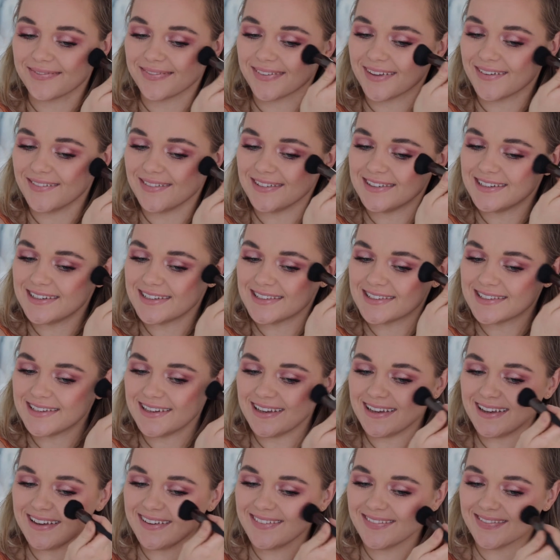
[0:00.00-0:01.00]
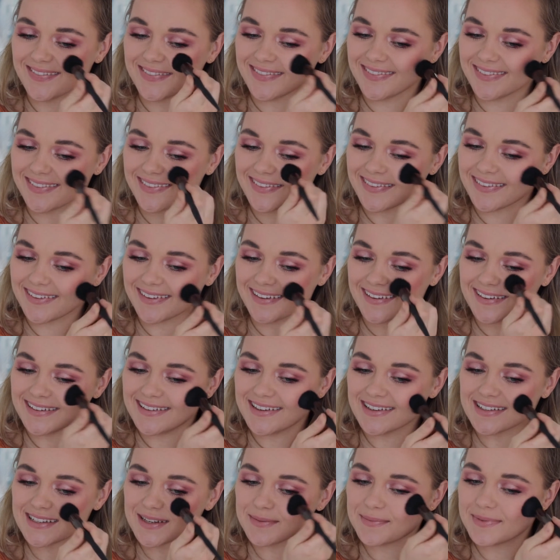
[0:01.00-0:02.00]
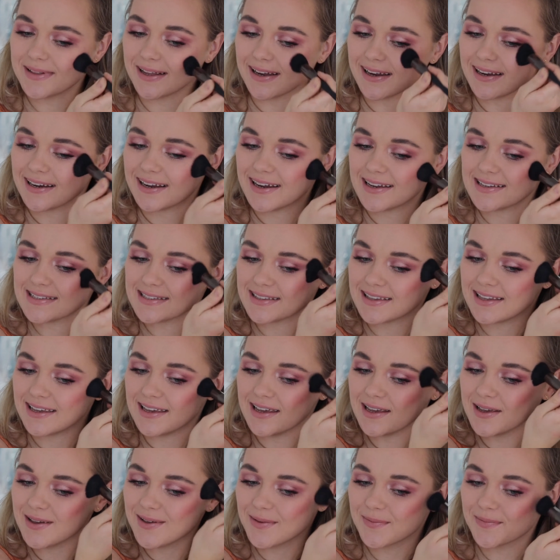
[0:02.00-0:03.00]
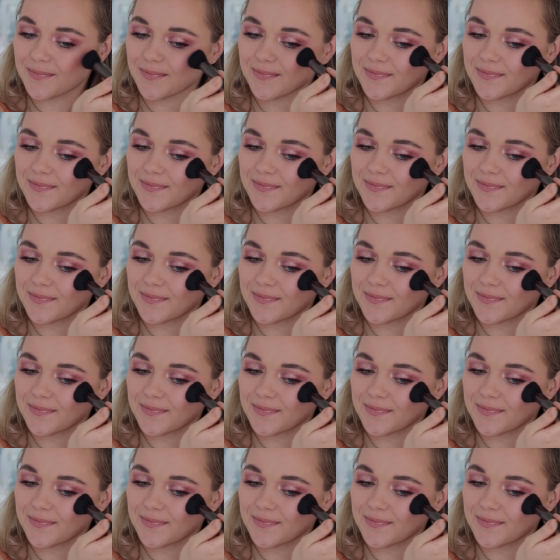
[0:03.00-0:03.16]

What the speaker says: let me just see. It does apply nicely,